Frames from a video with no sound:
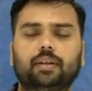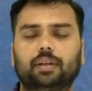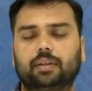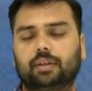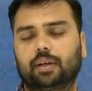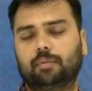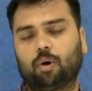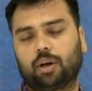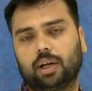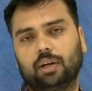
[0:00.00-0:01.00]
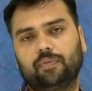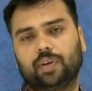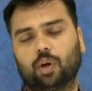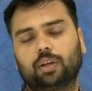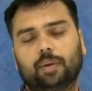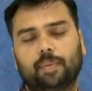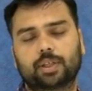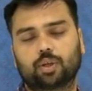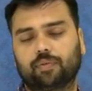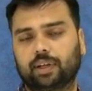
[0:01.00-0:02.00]
the model on the basis
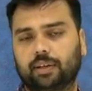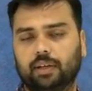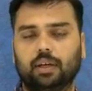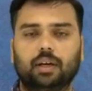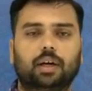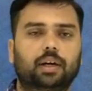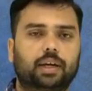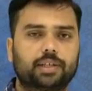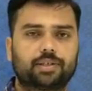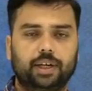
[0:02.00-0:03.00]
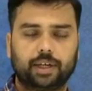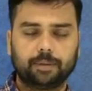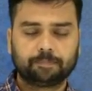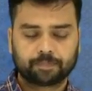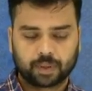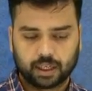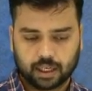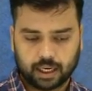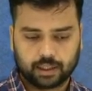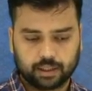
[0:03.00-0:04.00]
of that test data
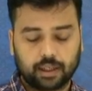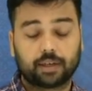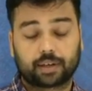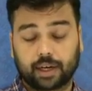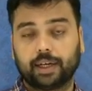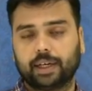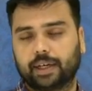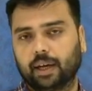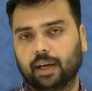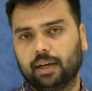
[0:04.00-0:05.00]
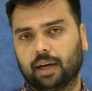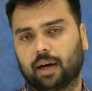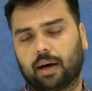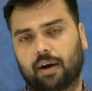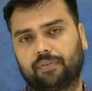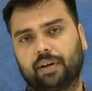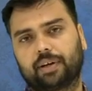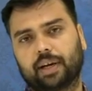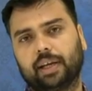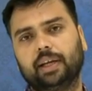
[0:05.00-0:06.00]
and training data, and after
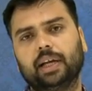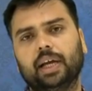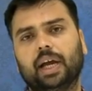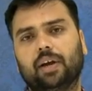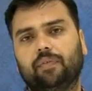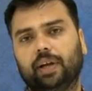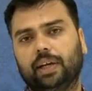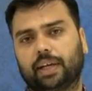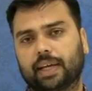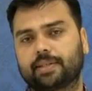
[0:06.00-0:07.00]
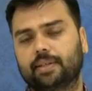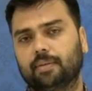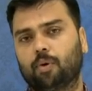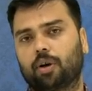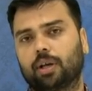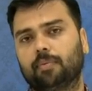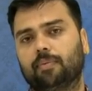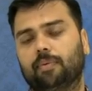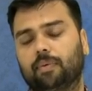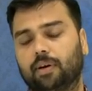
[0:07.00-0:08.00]
training we test the model
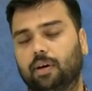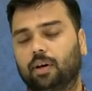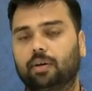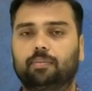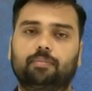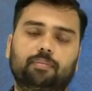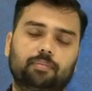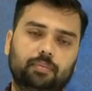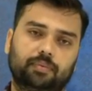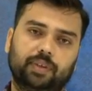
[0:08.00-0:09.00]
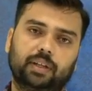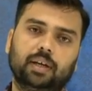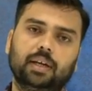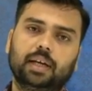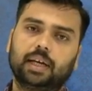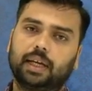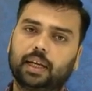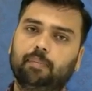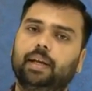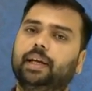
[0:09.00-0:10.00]
with the
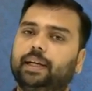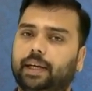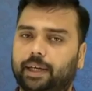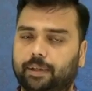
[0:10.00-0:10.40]
remaining data.